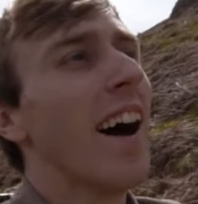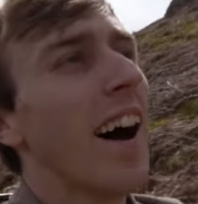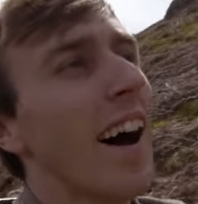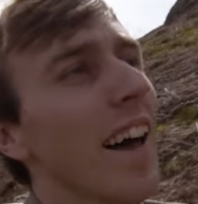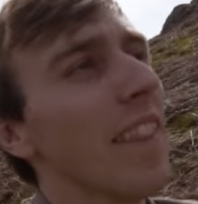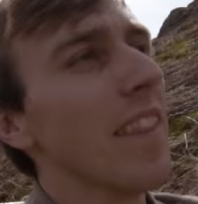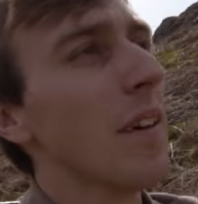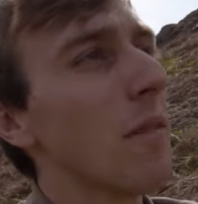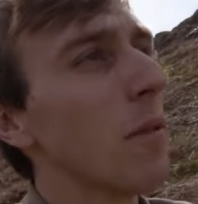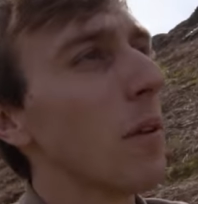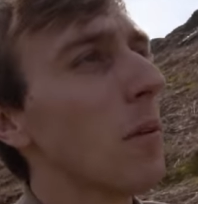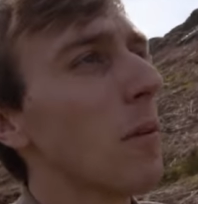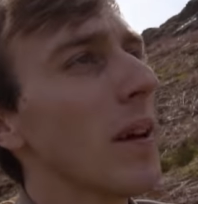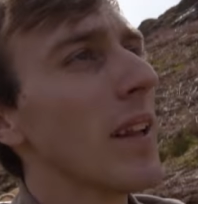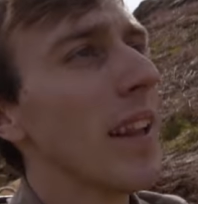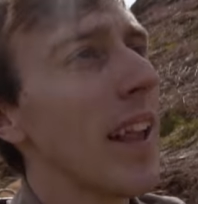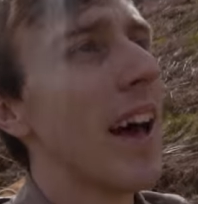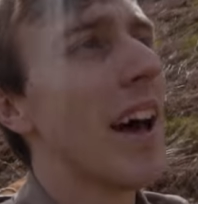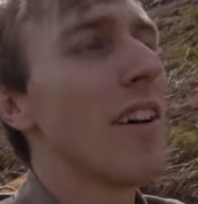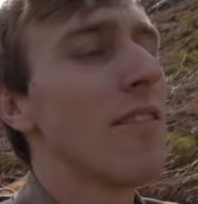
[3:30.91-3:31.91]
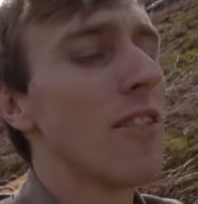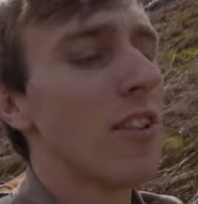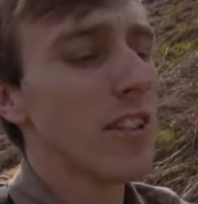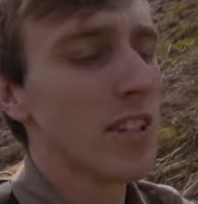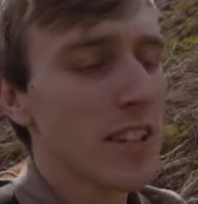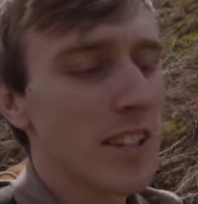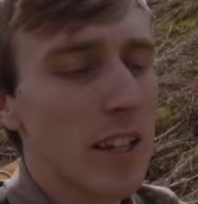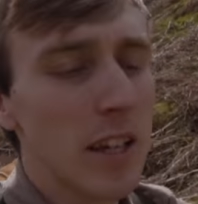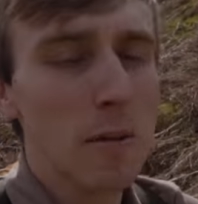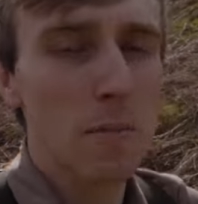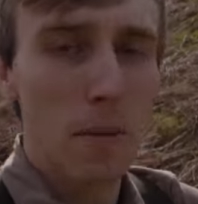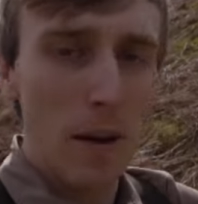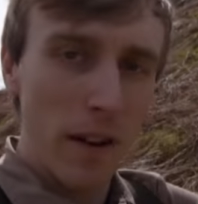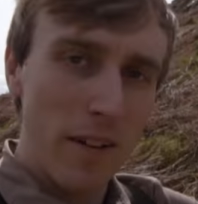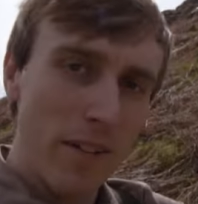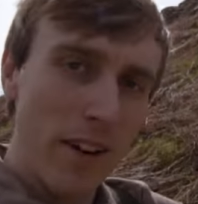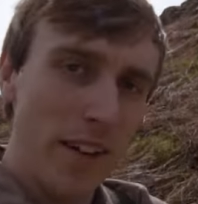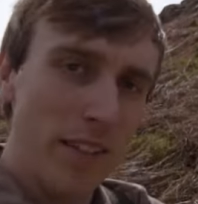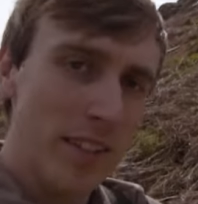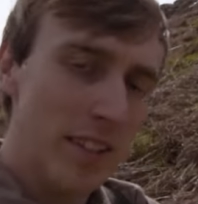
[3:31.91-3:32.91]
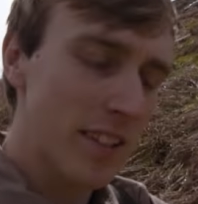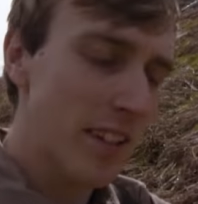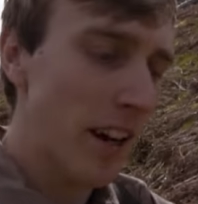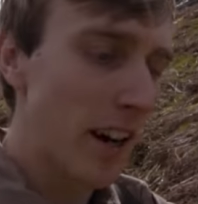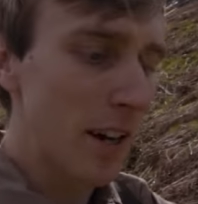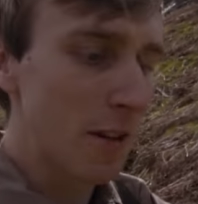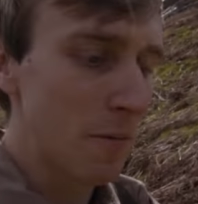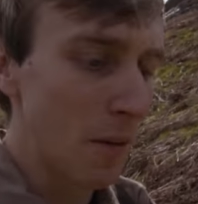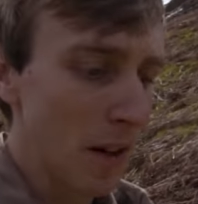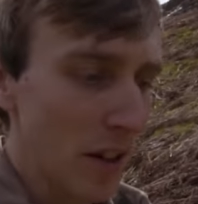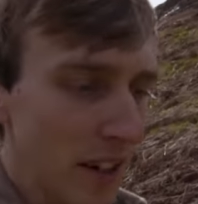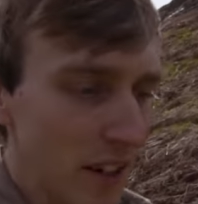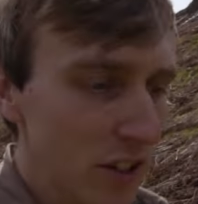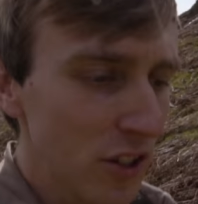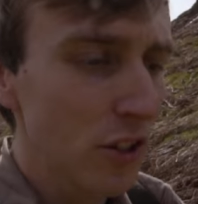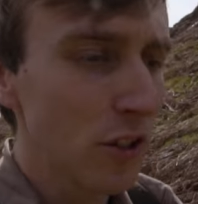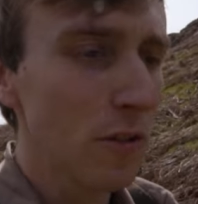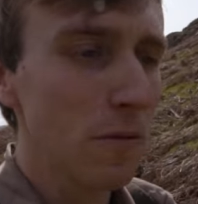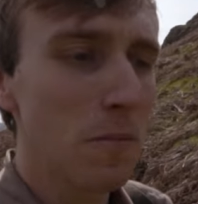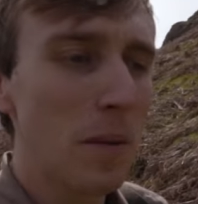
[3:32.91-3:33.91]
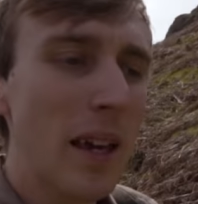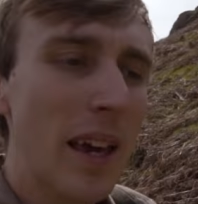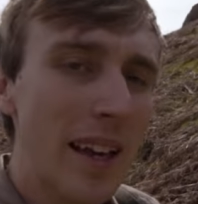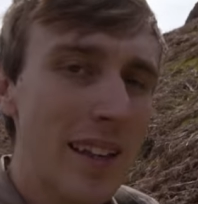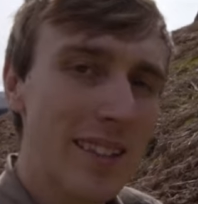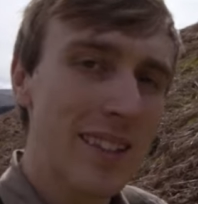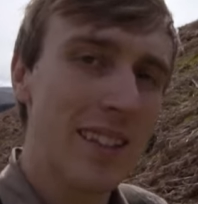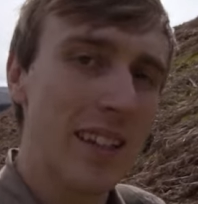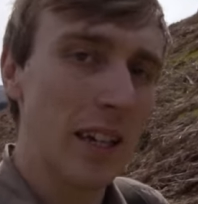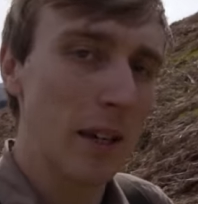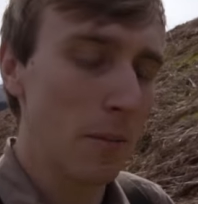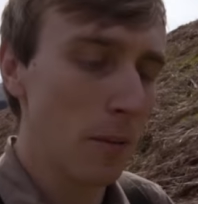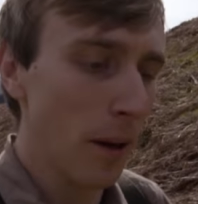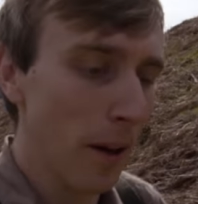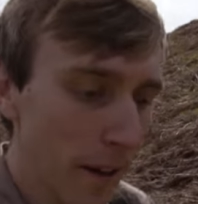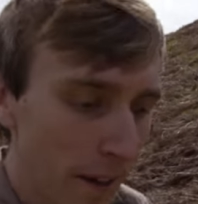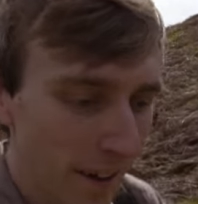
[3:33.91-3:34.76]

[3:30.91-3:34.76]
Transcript: And then we will have our steep bit around the side, but it shouldn't be as steep.